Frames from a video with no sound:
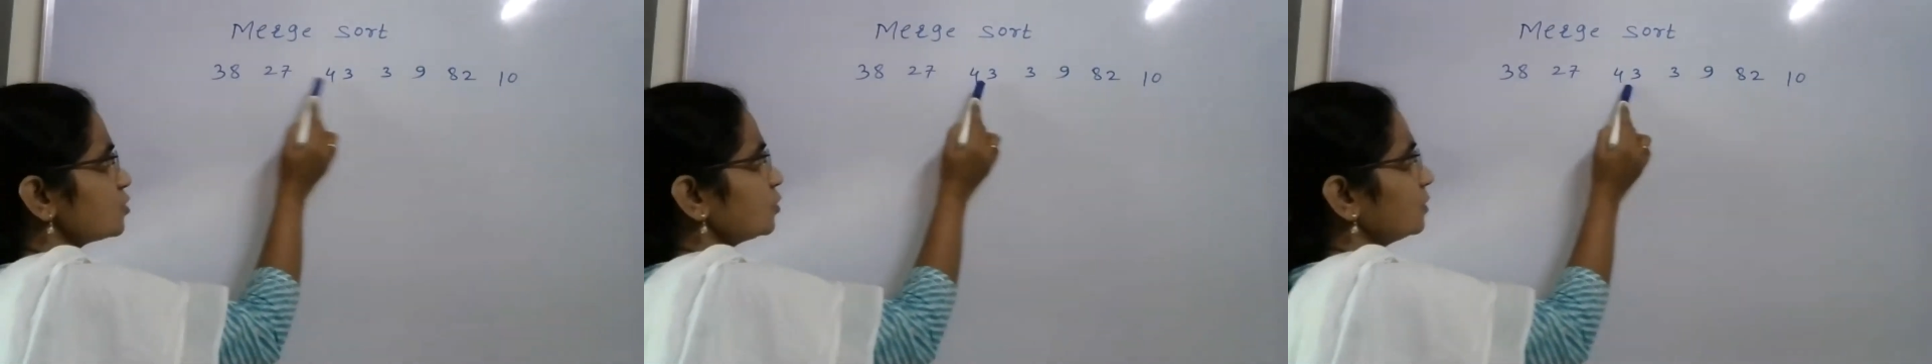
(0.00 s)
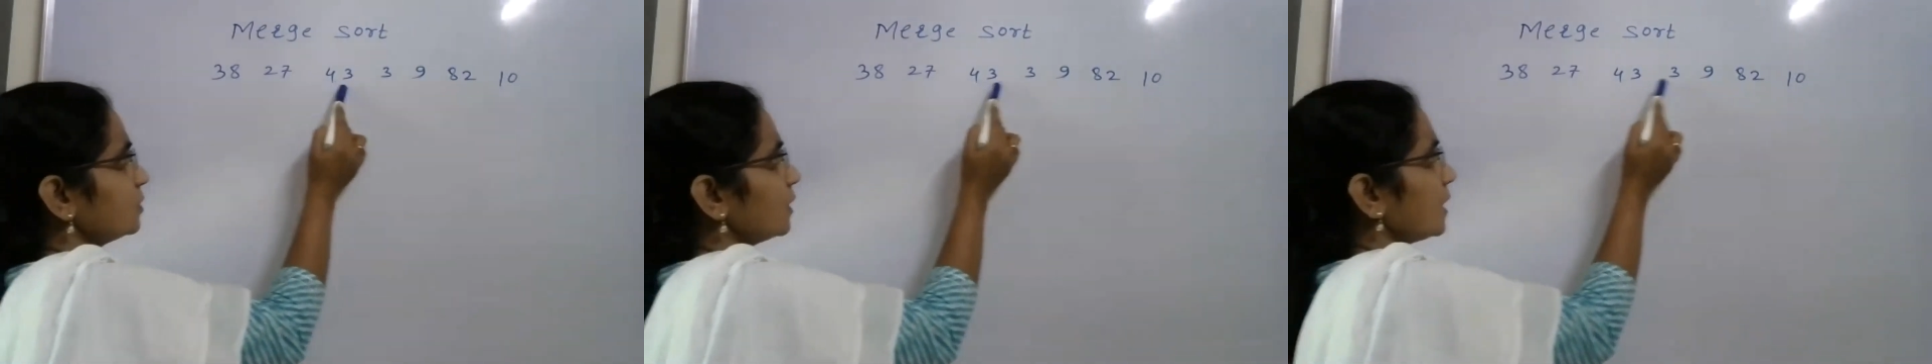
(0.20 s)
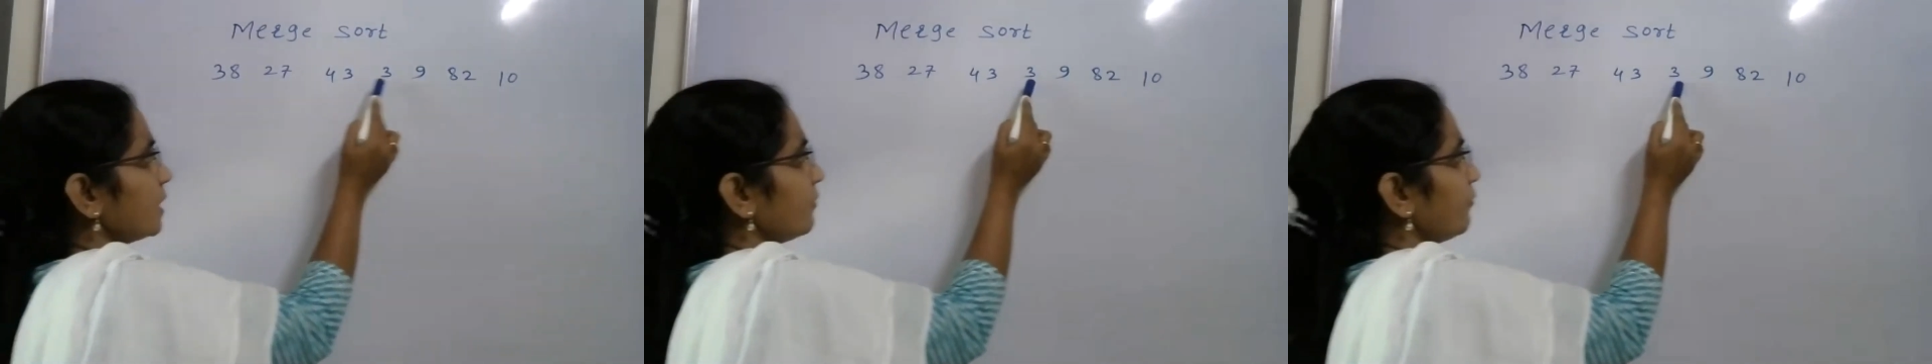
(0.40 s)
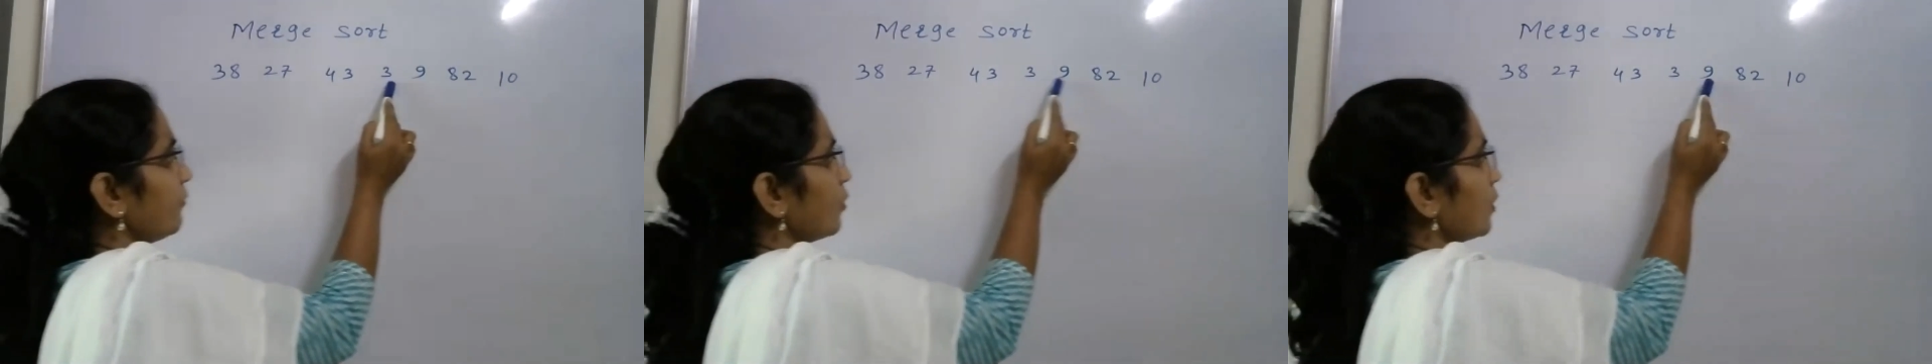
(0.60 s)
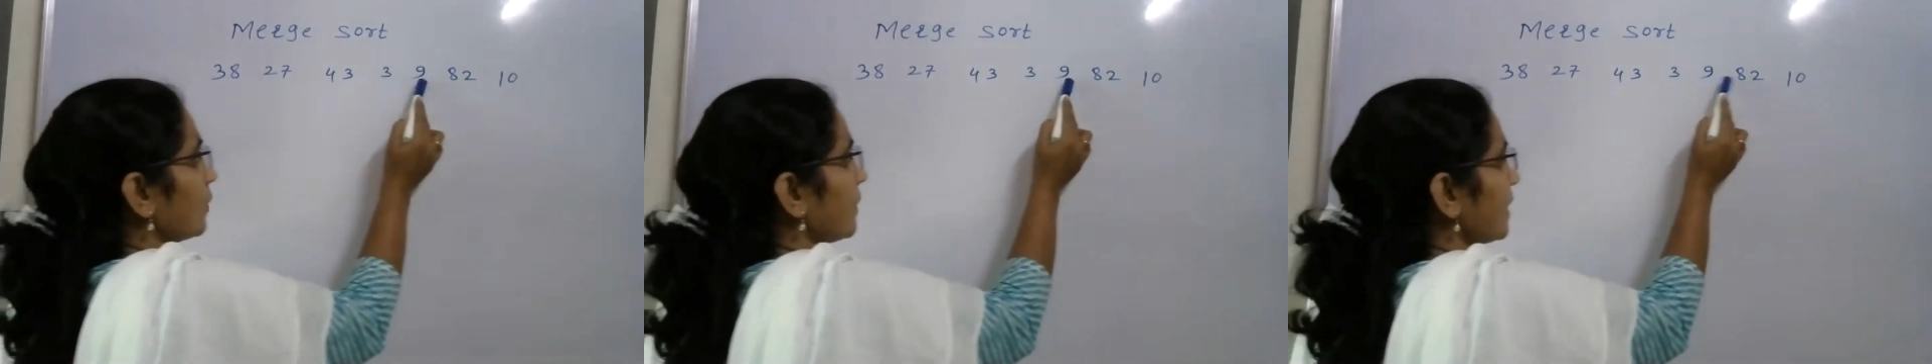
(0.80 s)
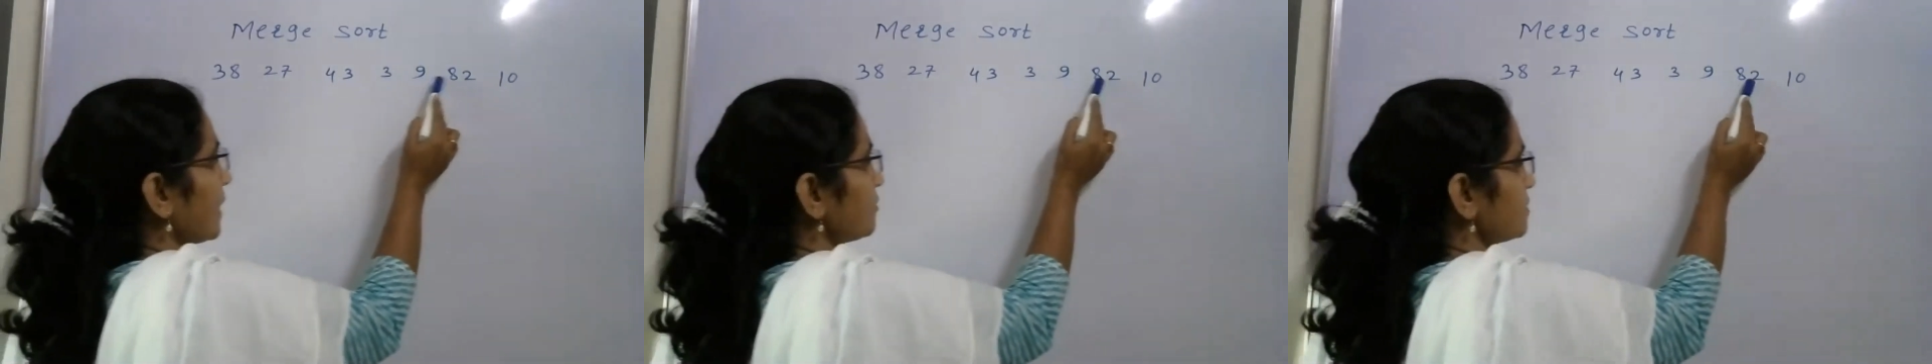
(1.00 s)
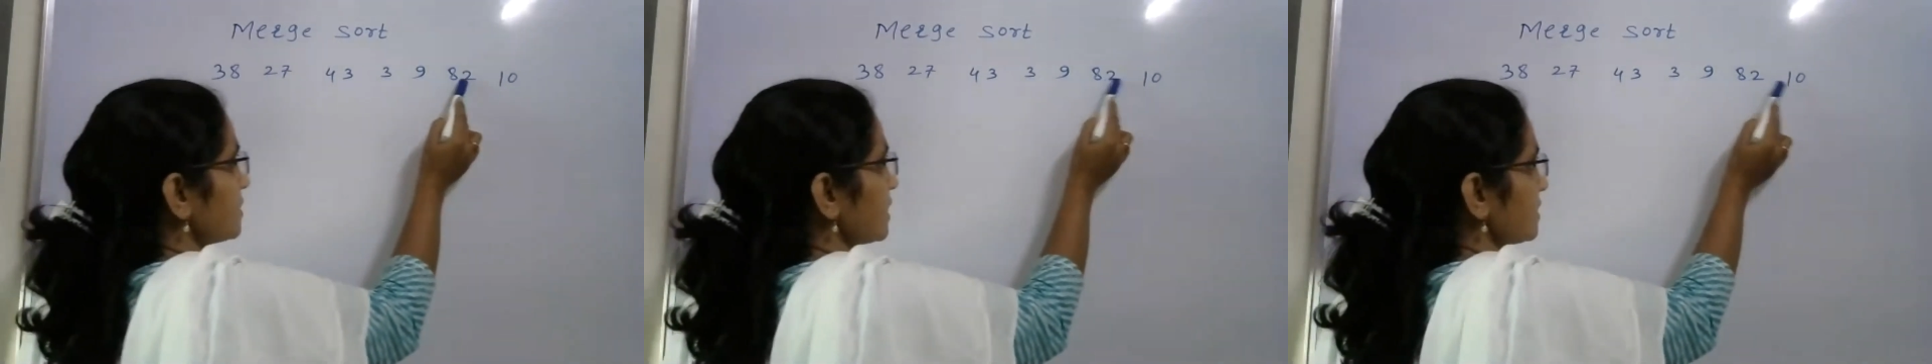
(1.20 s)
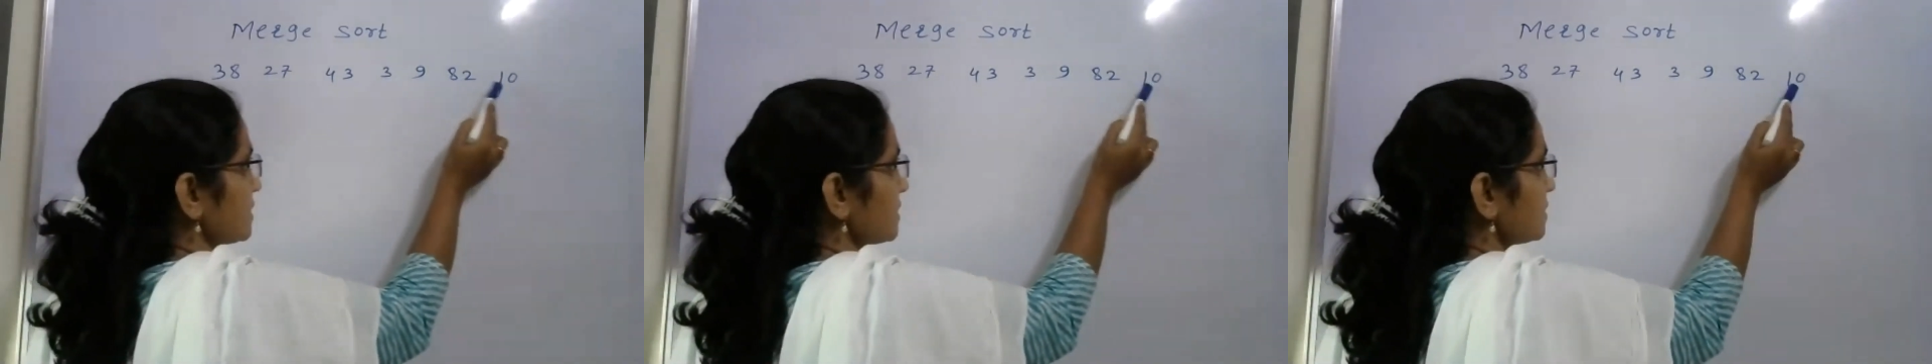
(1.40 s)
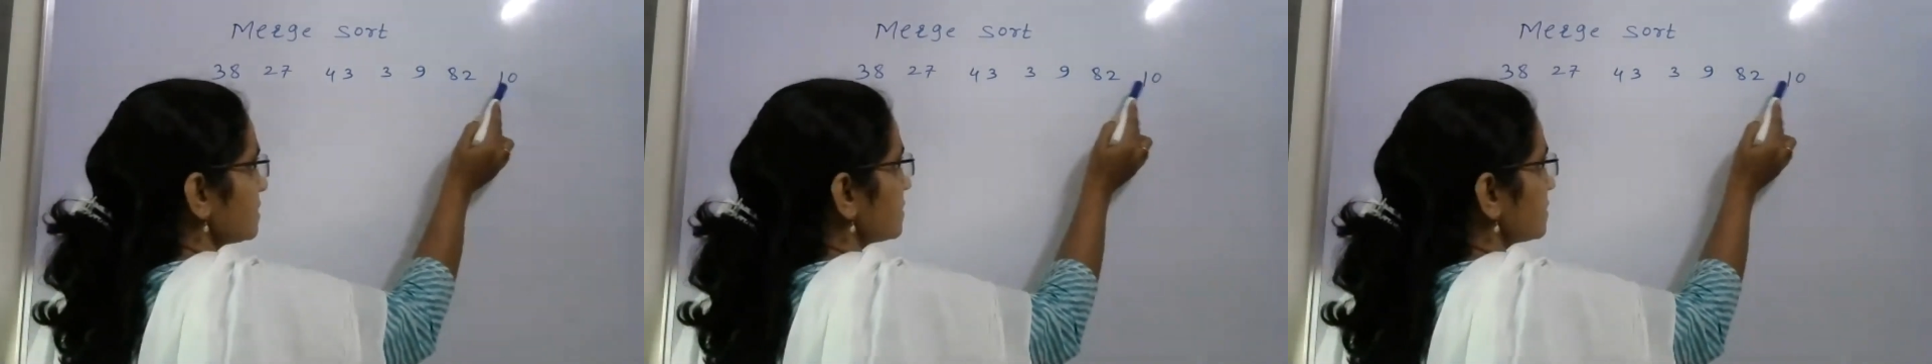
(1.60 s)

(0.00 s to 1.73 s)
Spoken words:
2, 3, 4, 5, 6.